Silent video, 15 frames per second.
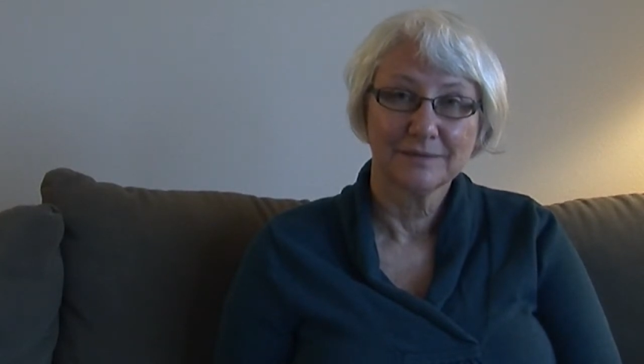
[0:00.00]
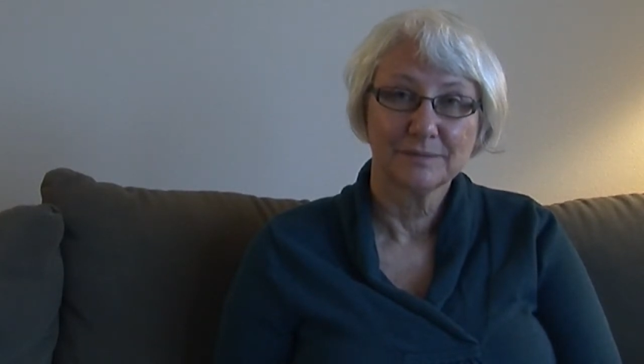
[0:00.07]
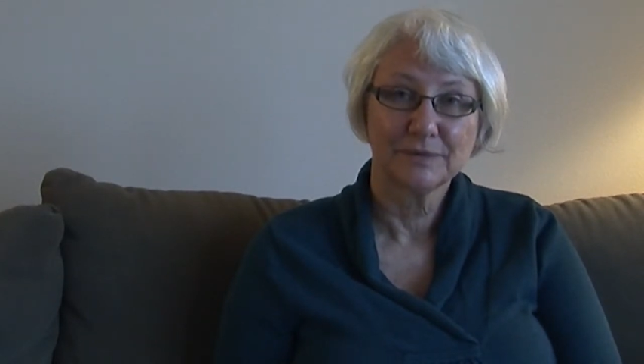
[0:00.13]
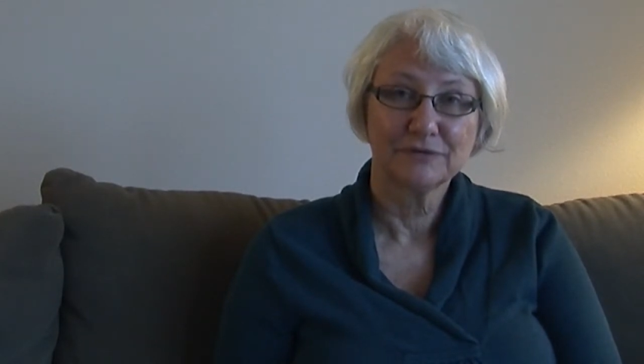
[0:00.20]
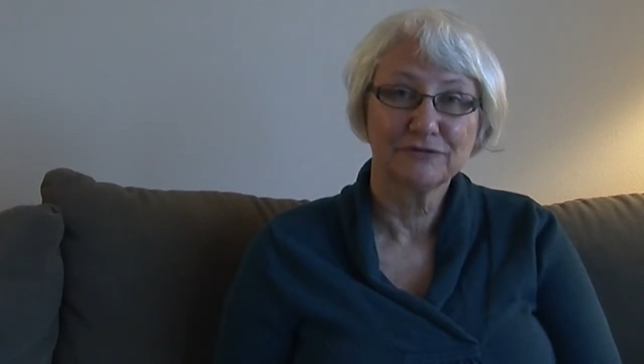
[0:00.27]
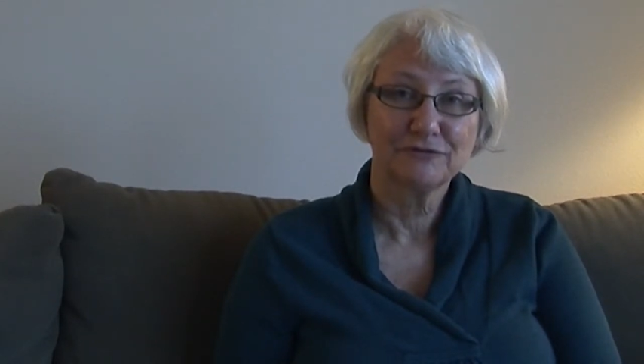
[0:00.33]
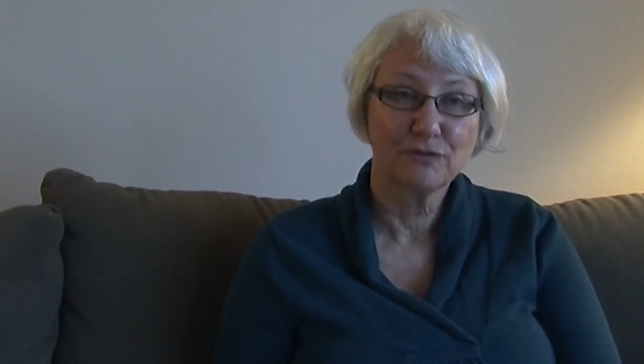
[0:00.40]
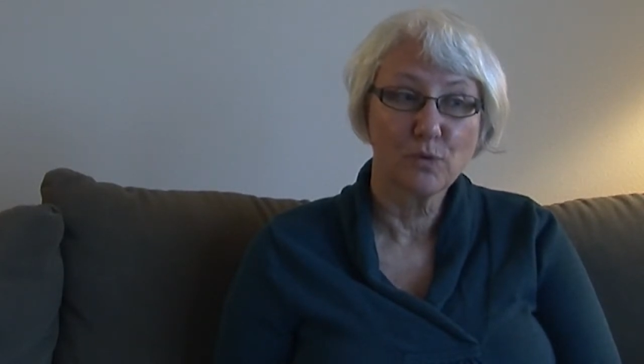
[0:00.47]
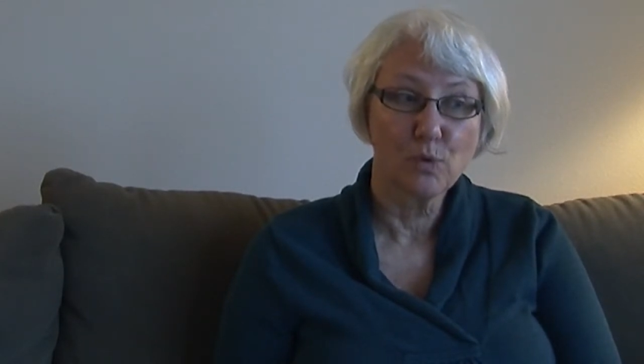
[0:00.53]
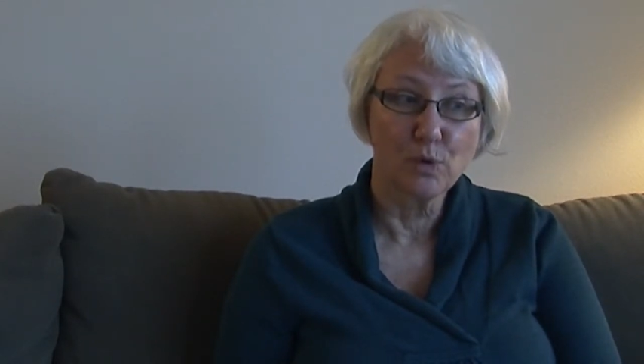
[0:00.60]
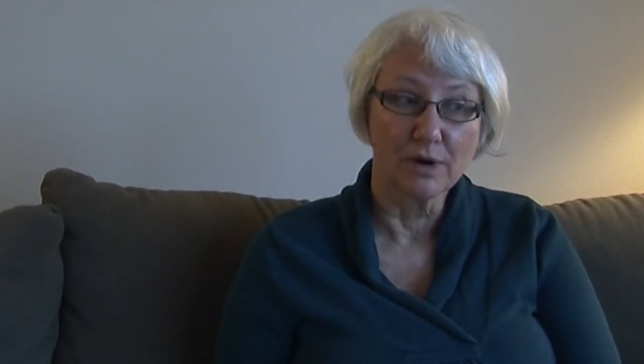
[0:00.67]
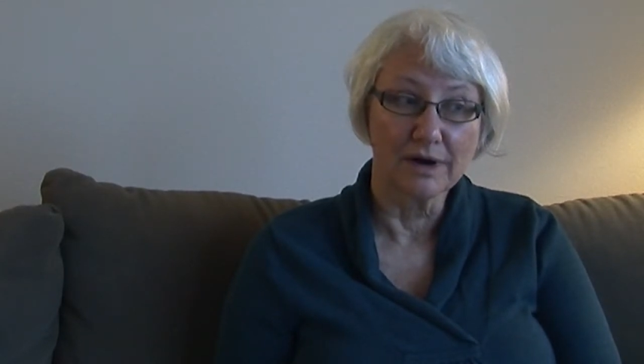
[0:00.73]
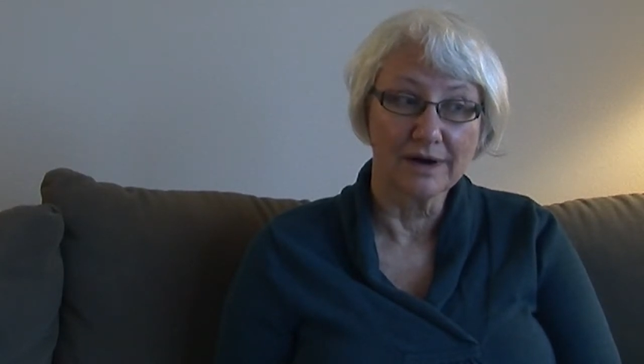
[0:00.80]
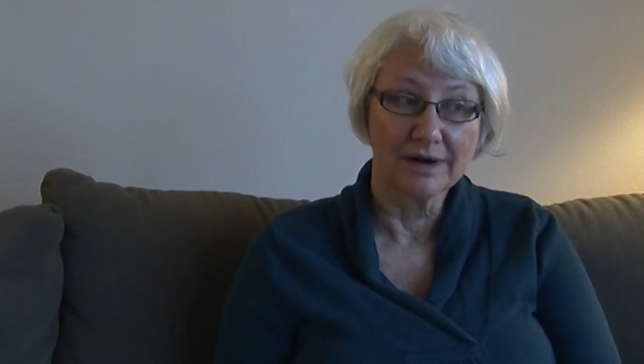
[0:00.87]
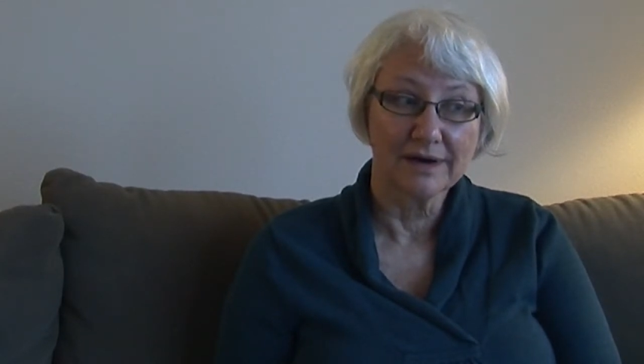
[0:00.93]

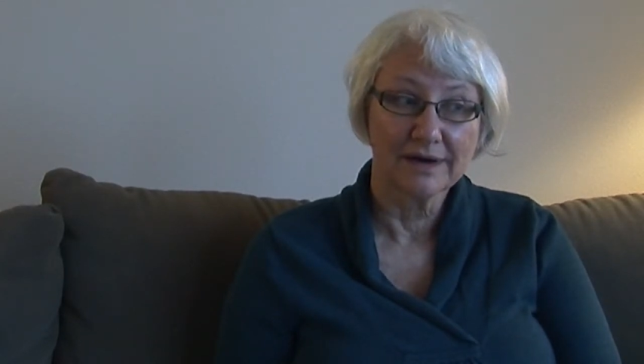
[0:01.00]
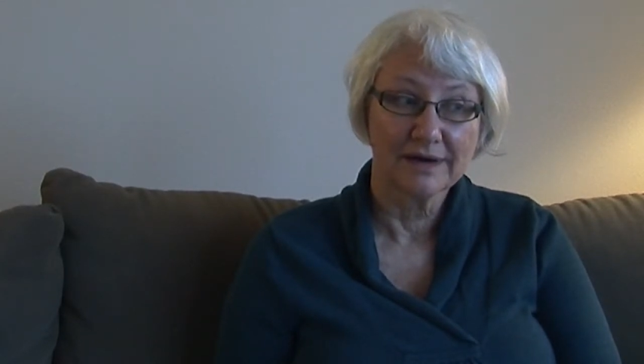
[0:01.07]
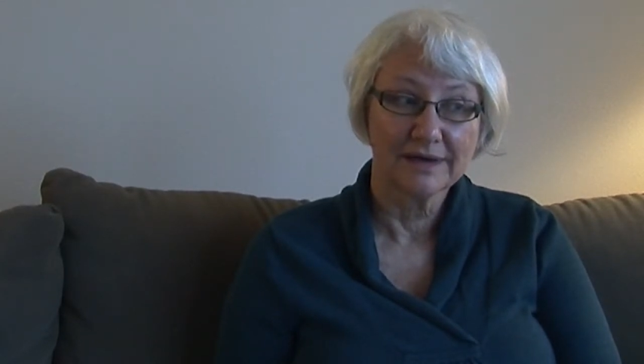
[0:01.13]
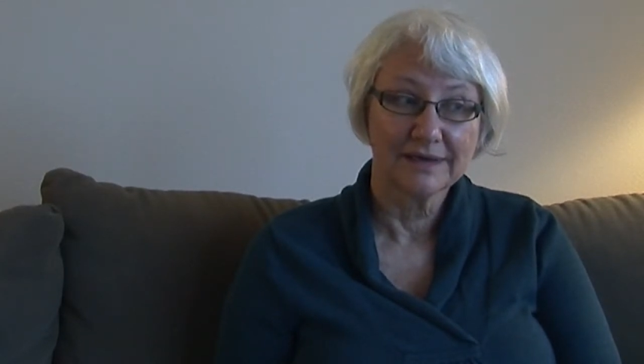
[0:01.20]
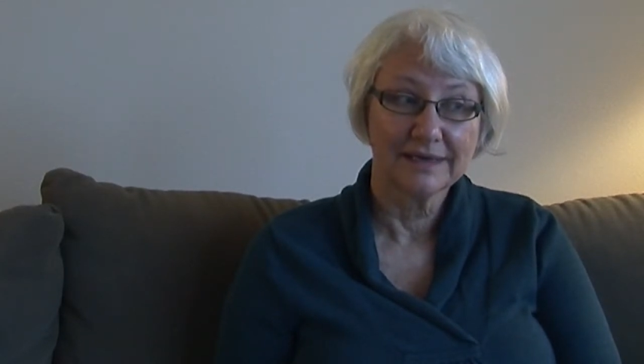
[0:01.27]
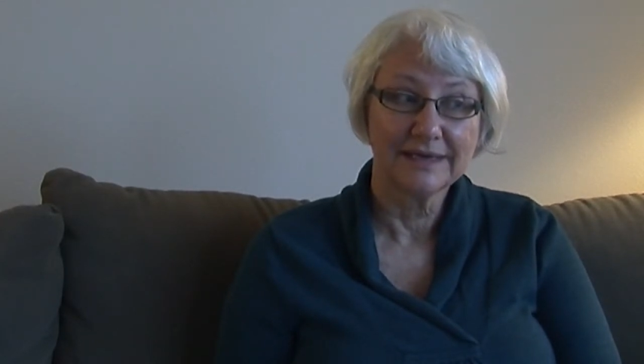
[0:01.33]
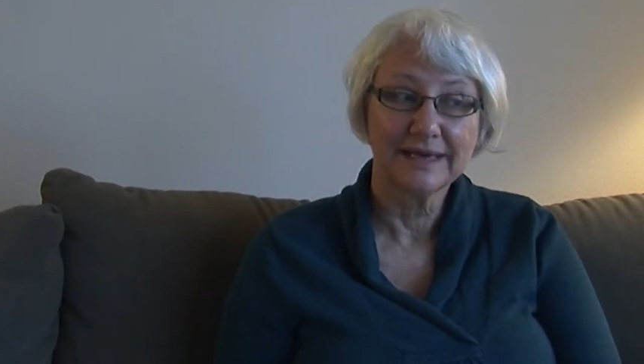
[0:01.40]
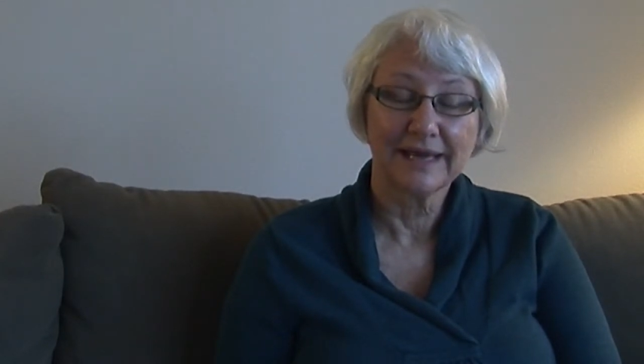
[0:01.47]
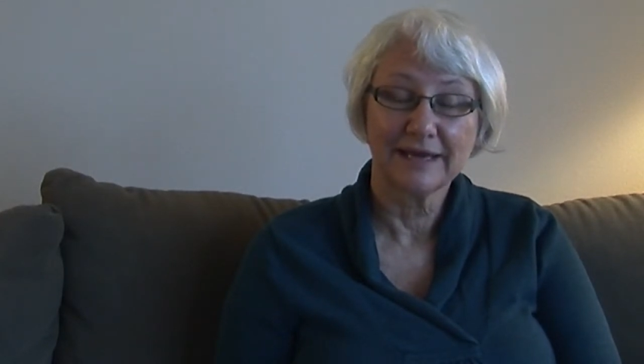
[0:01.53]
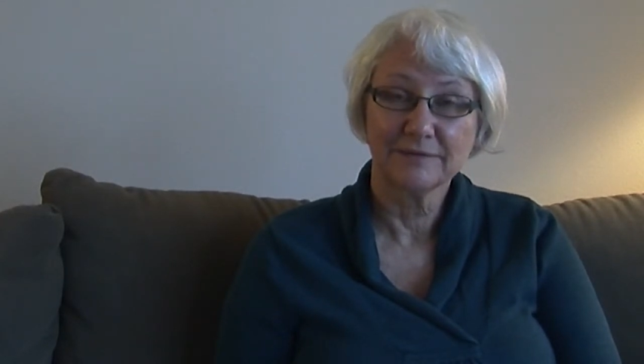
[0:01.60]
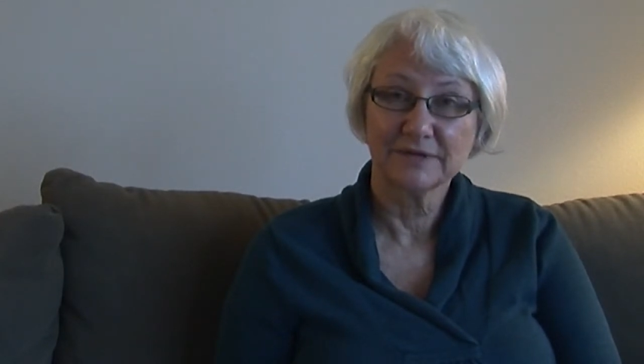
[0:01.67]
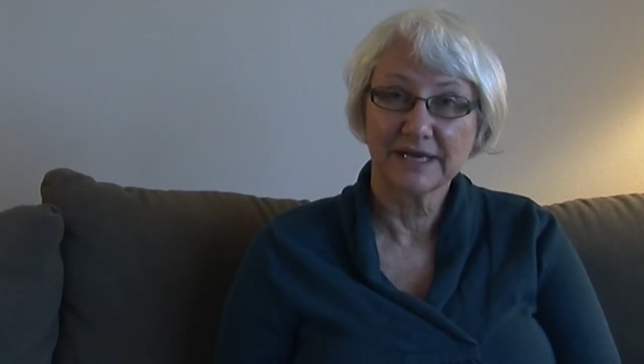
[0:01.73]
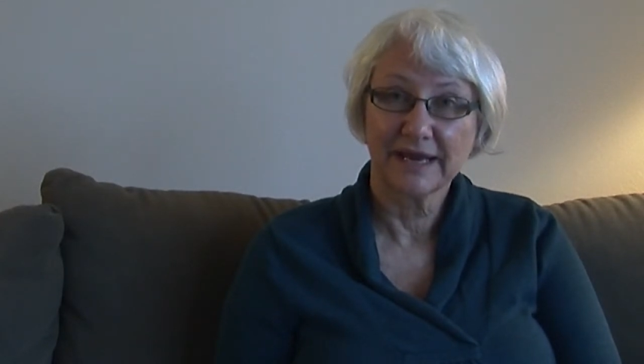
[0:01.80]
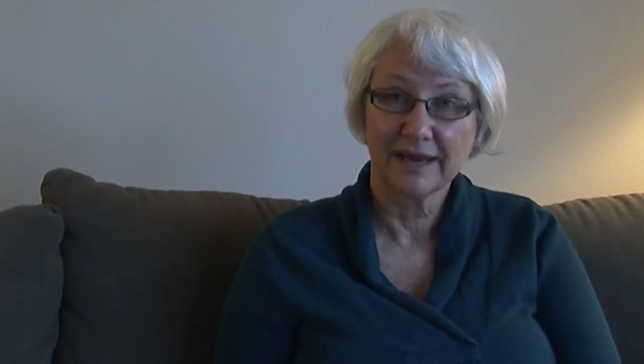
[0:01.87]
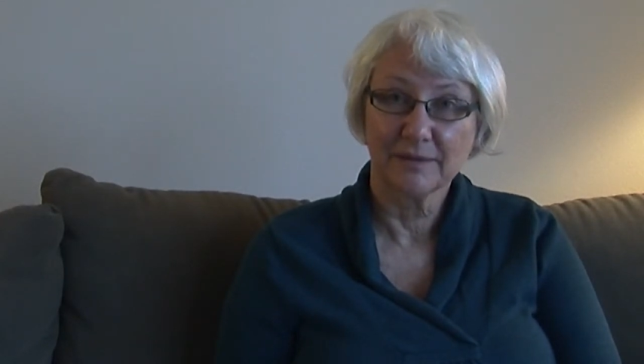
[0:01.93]
before he came
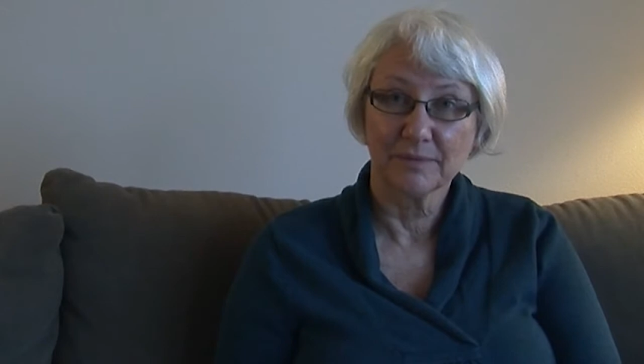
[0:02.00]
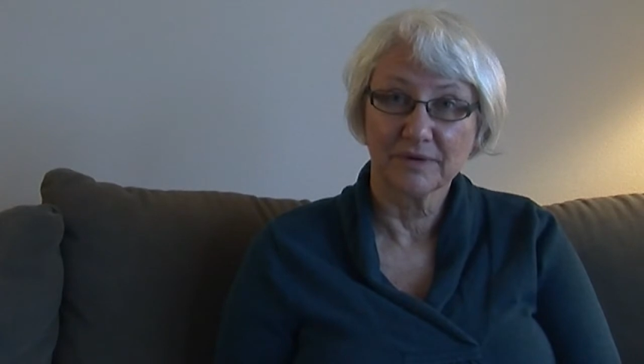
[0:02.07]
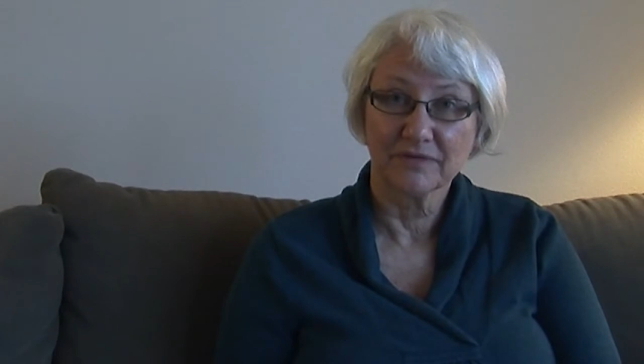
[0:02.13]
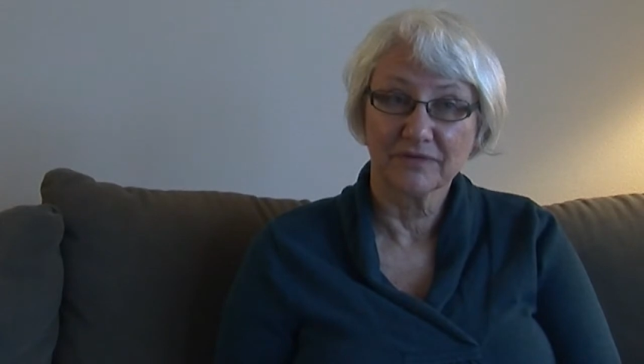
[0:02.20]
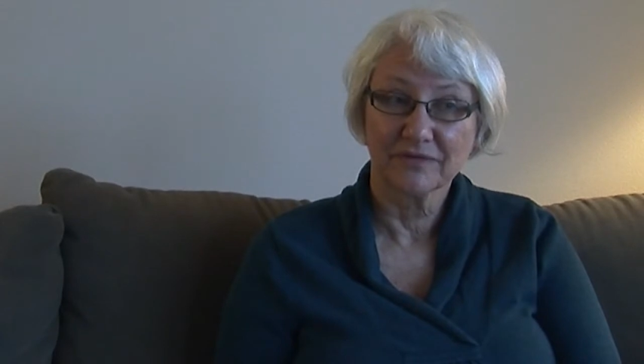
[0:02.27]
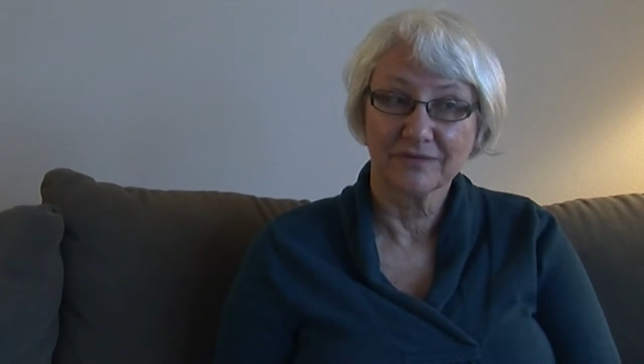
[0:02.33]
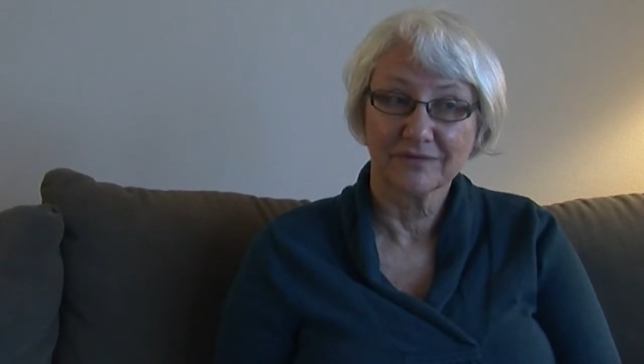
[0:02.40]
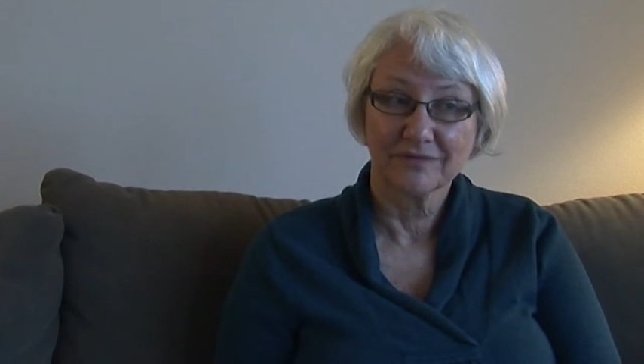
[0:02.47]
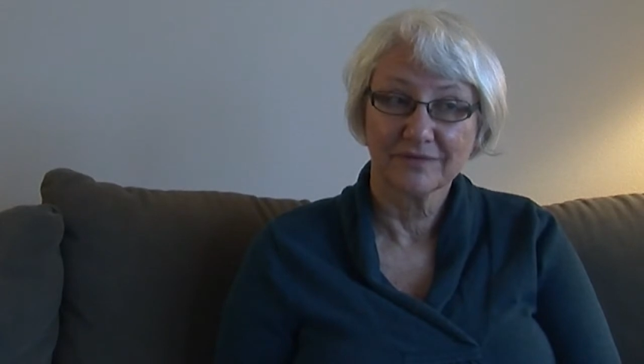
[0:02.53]
to campus.